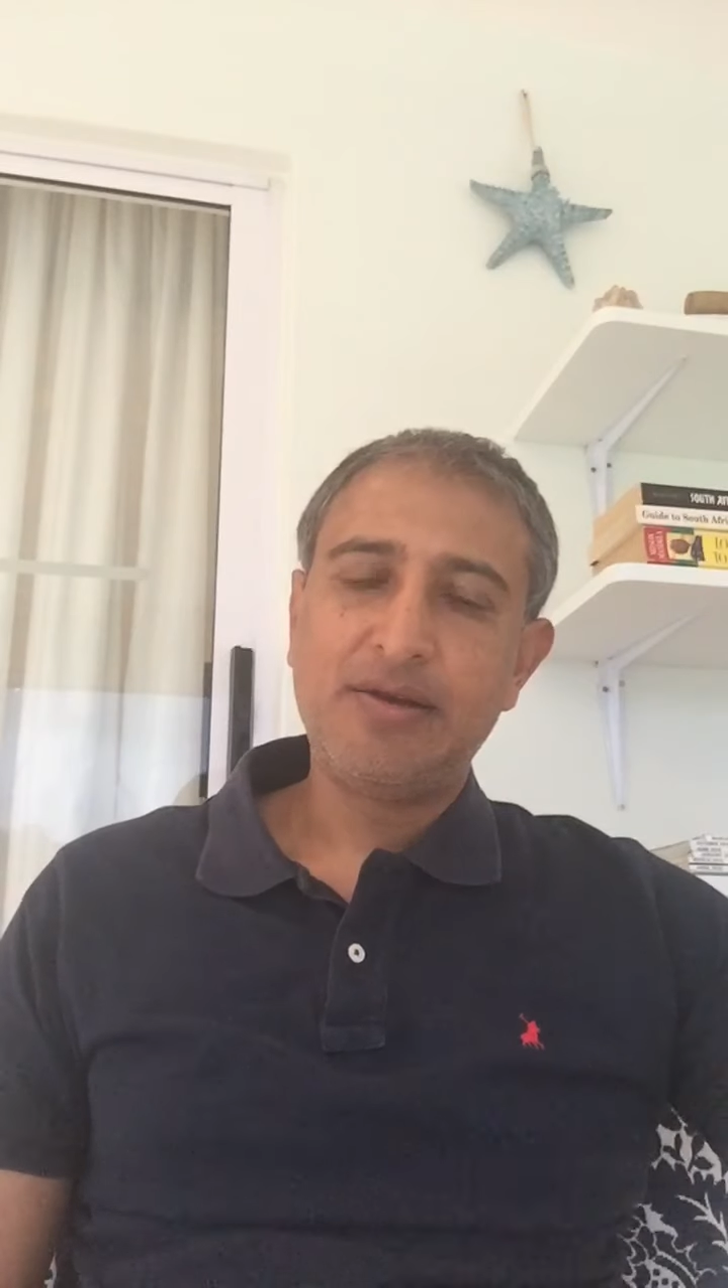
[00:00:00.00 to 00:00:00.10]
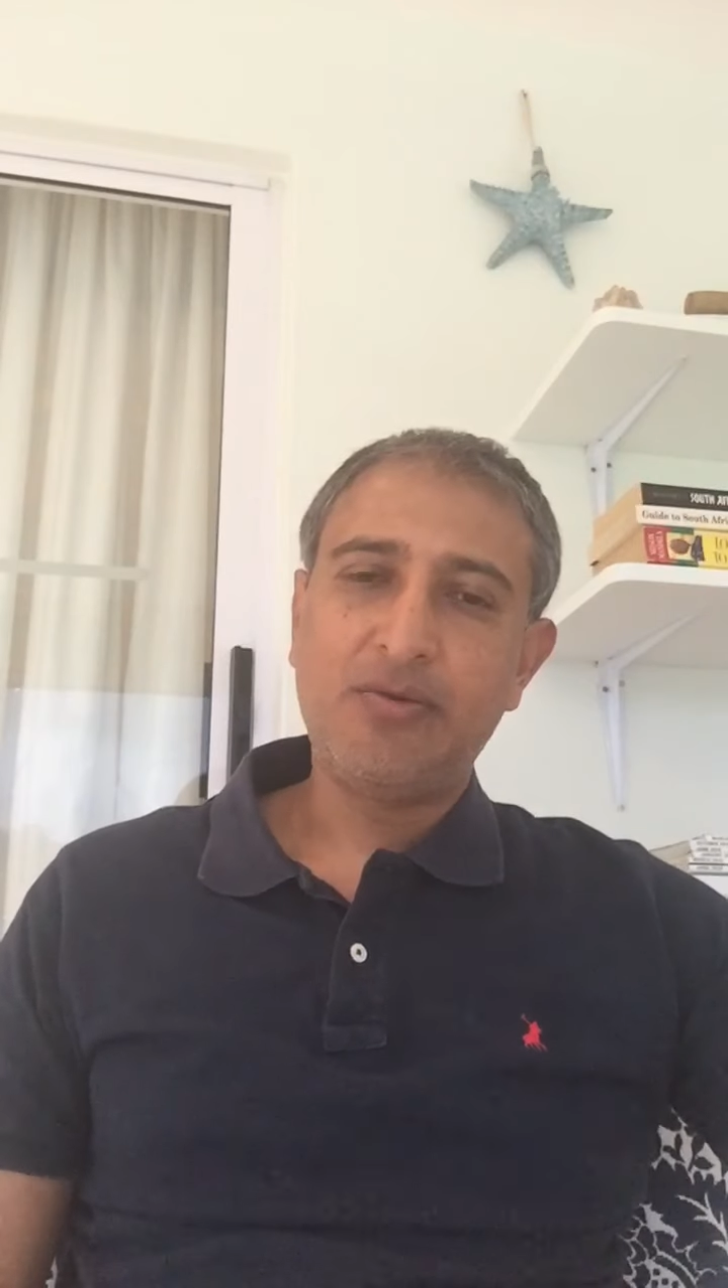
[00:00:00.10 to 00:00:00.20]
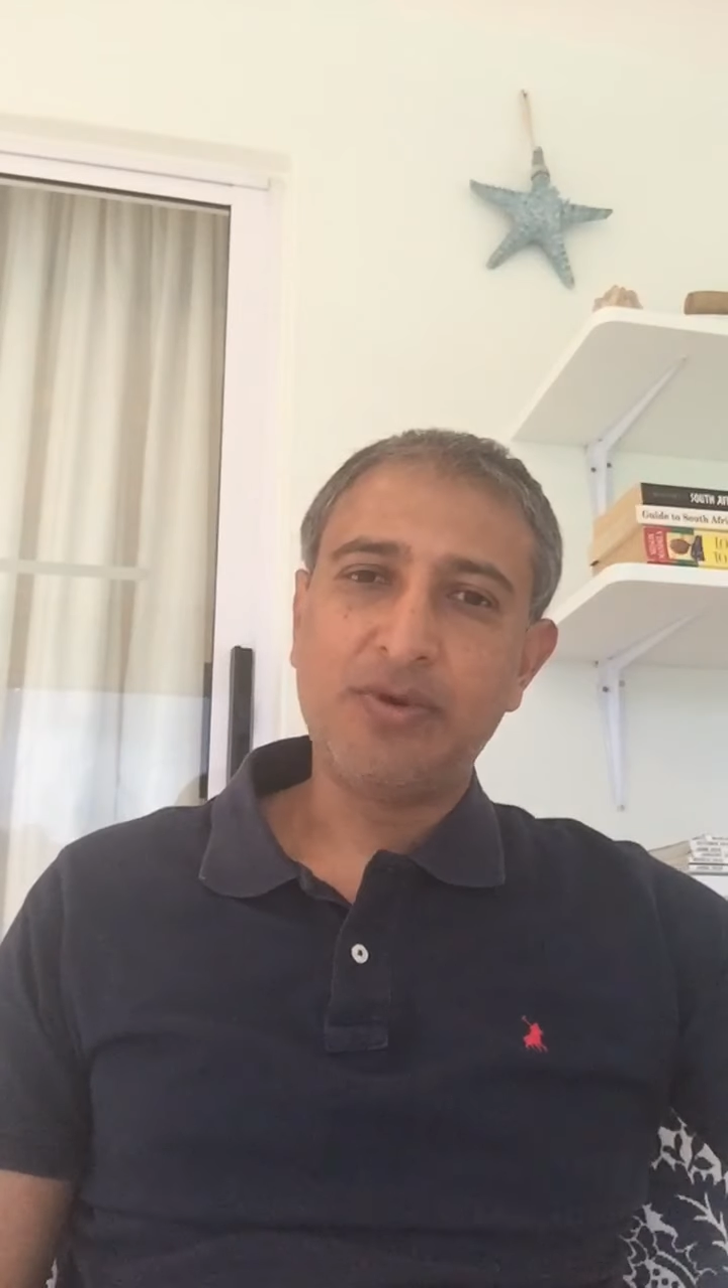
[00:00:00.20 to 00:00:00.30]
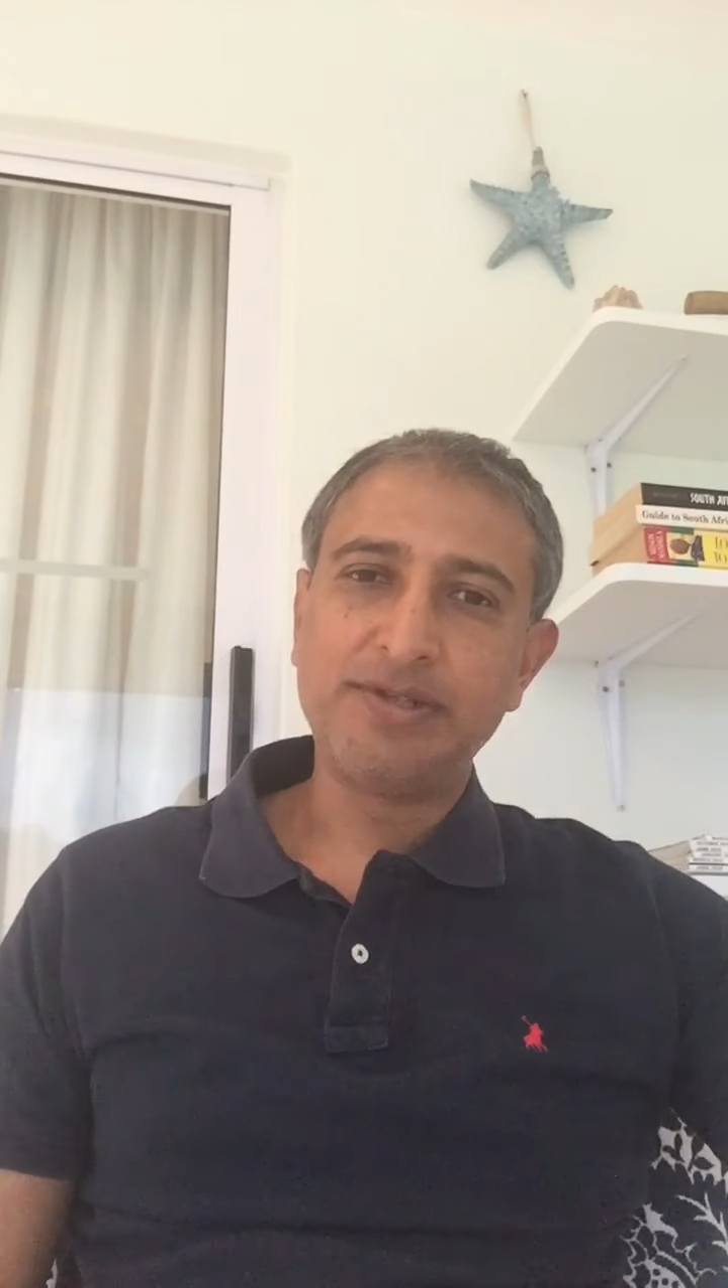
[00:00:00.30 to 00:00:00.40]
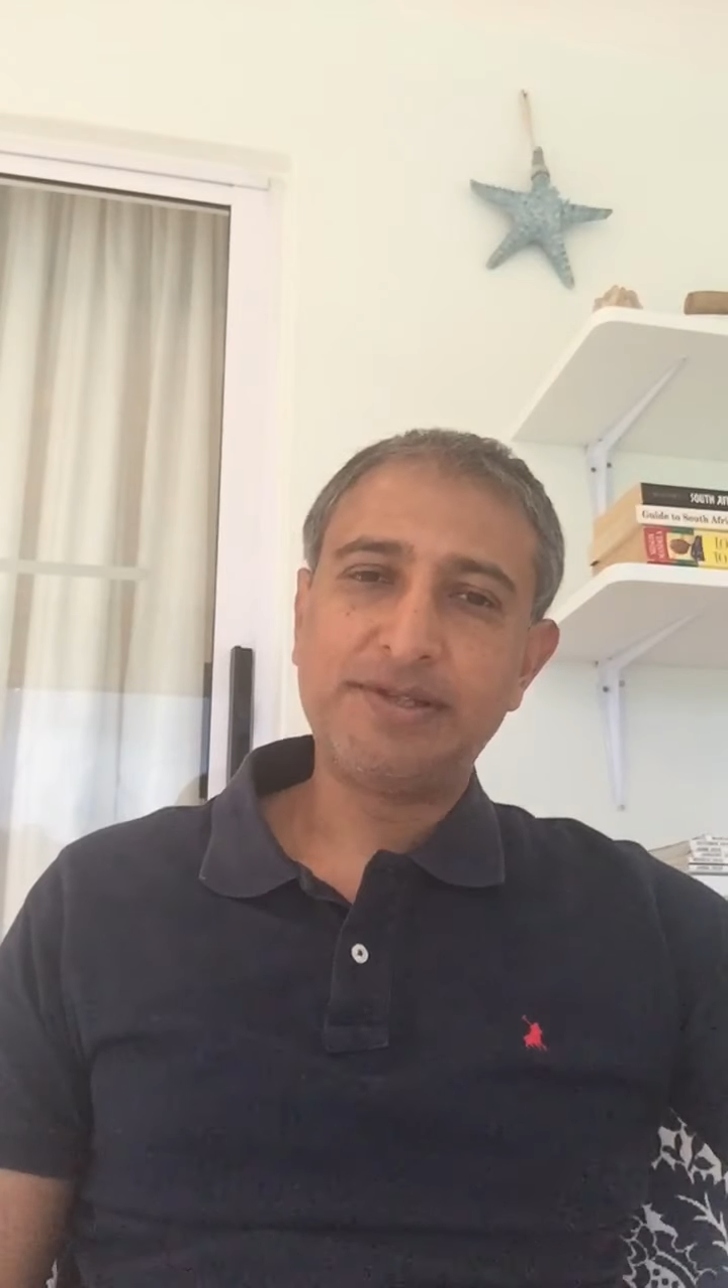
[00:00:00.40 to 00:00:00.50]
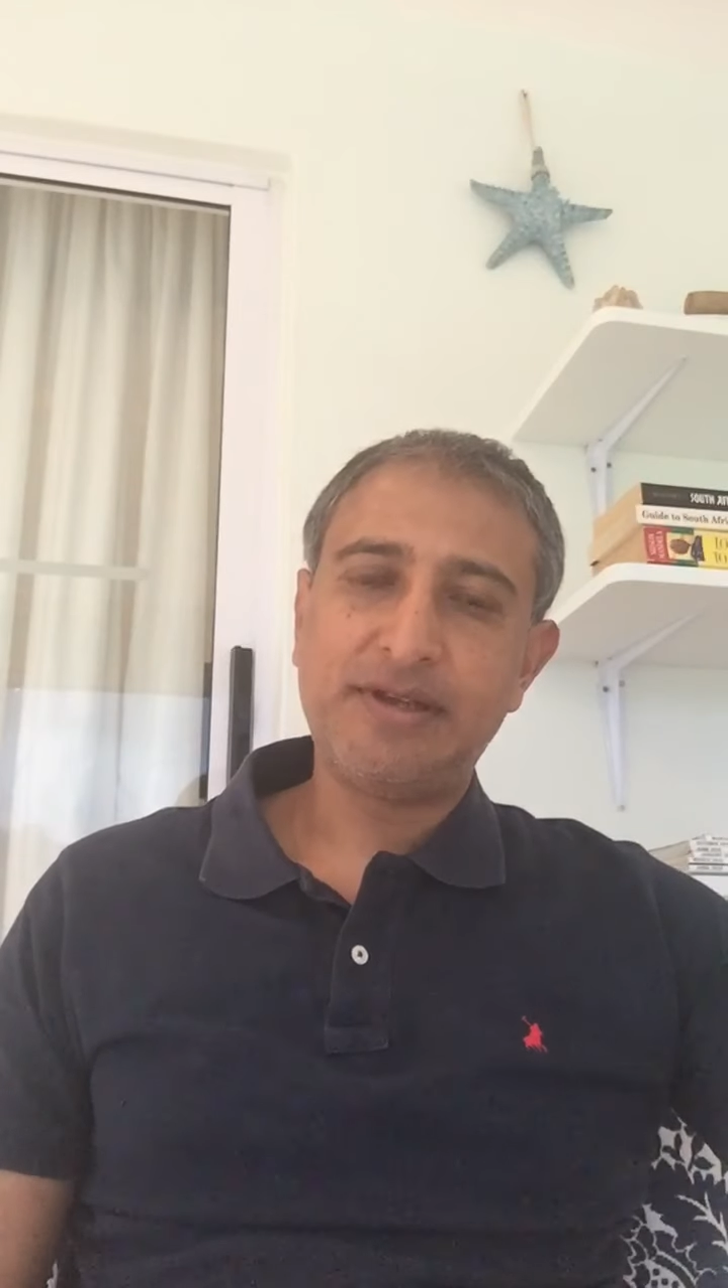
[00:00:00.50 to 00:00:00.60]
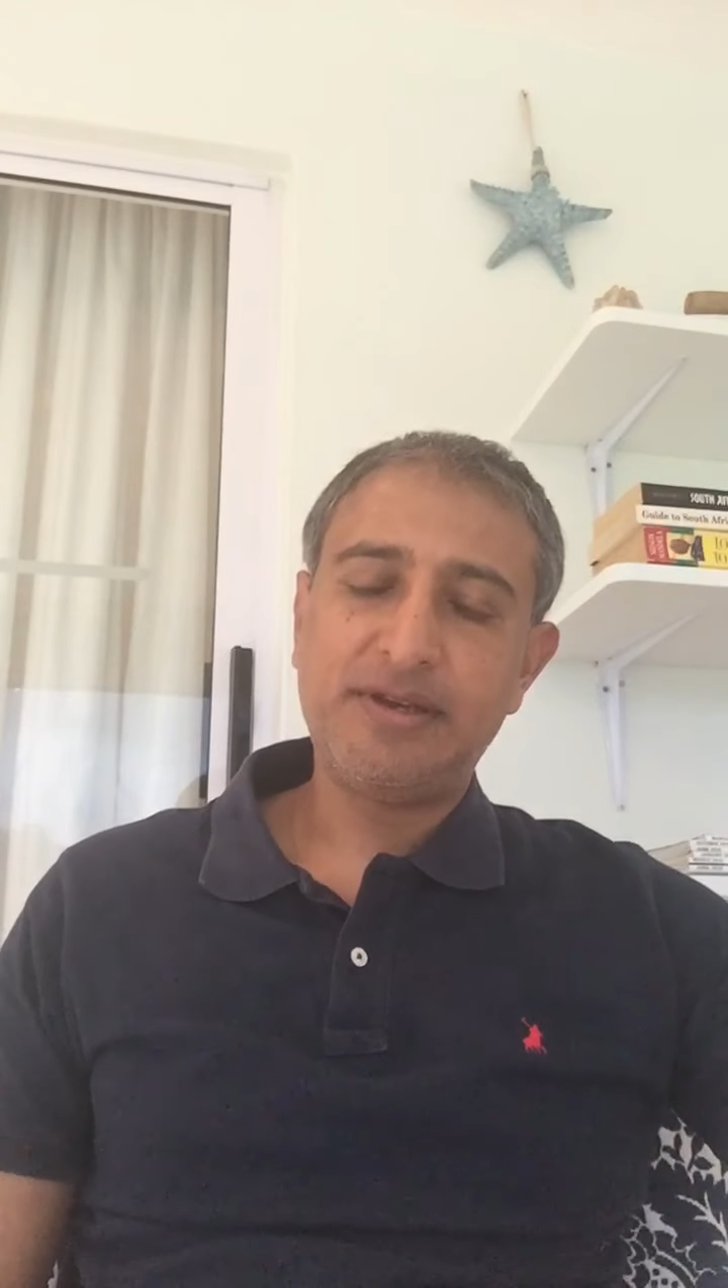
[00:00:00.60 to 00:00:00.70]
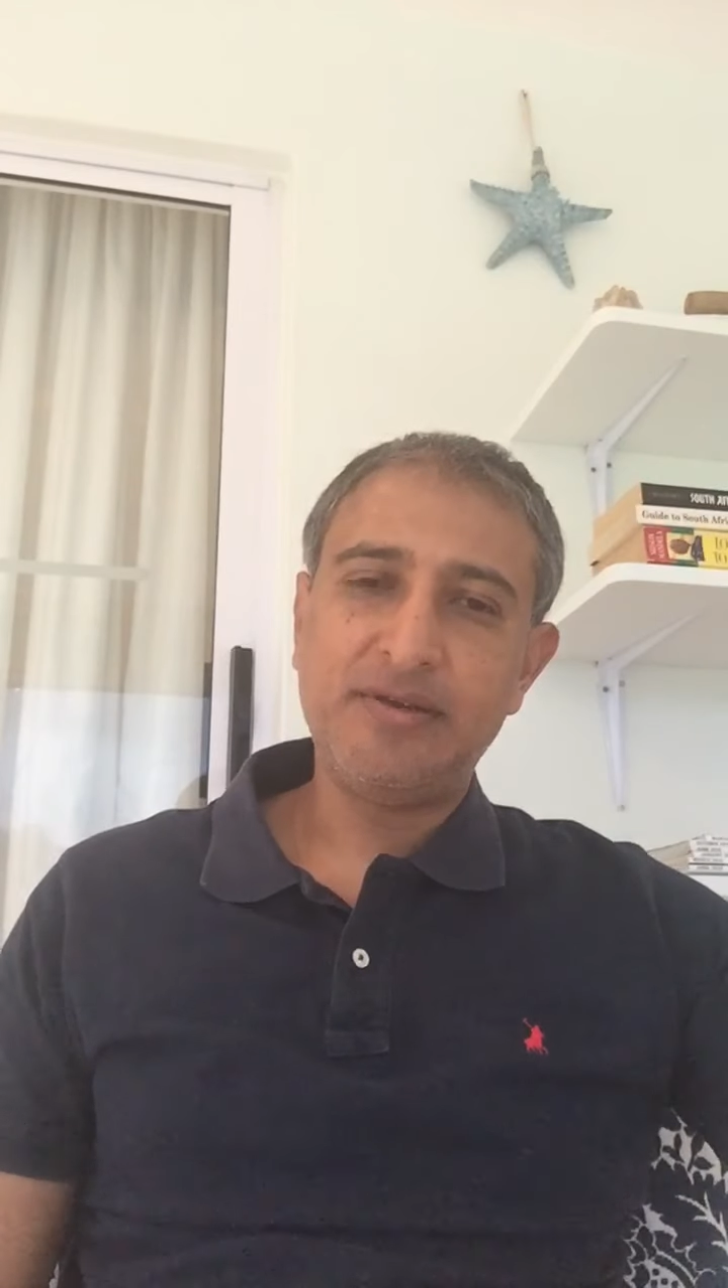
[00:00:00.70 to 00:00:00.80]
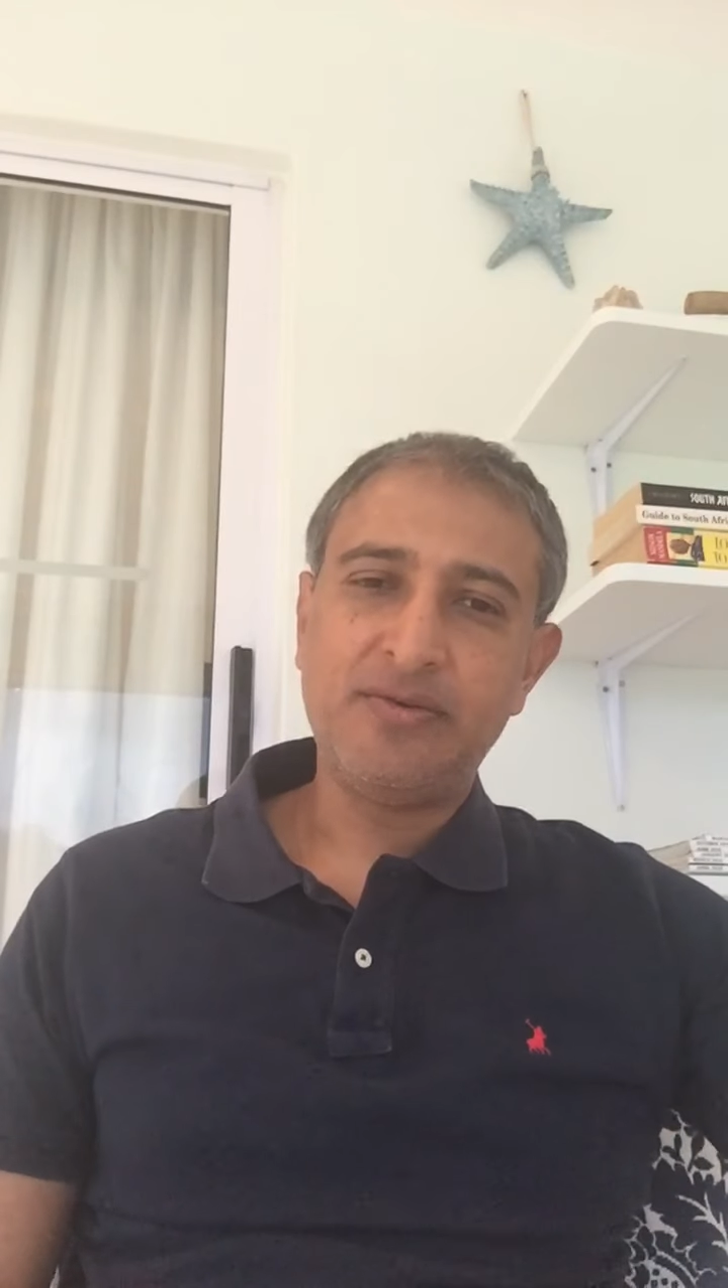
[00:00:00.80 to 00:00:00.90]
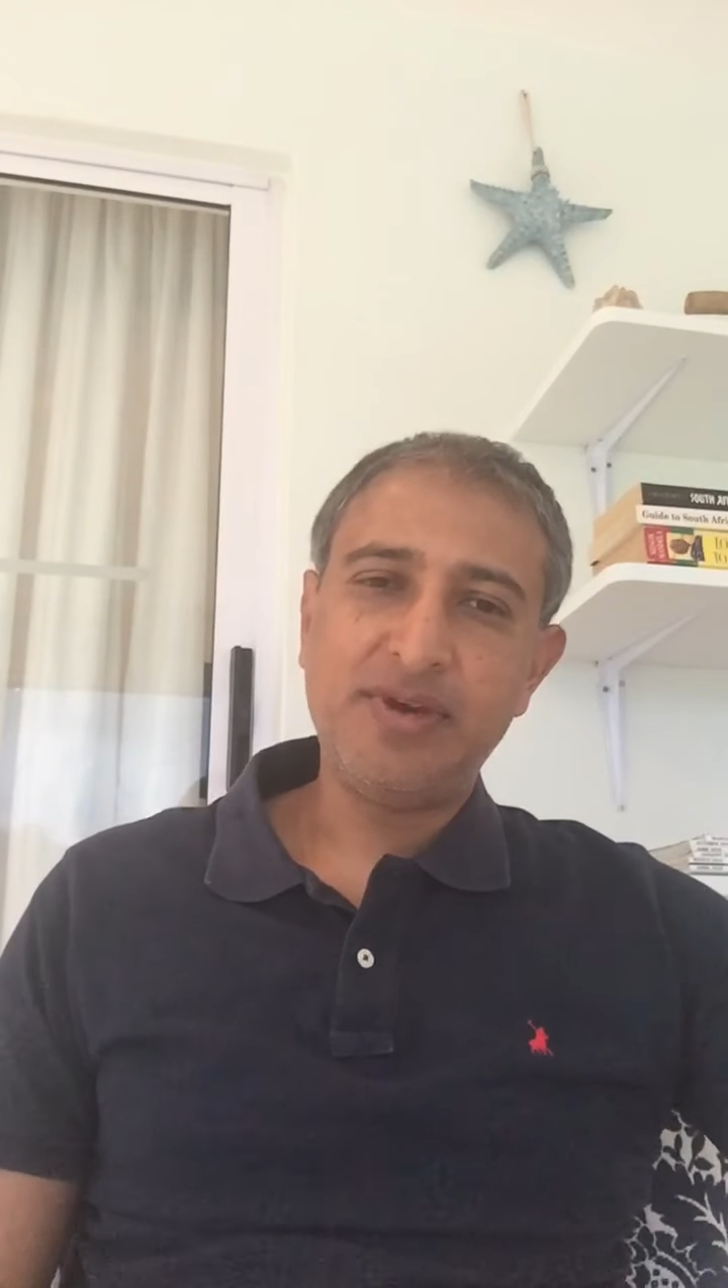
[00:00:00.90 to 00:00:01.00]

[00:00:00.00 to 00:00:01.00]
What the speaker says: was that you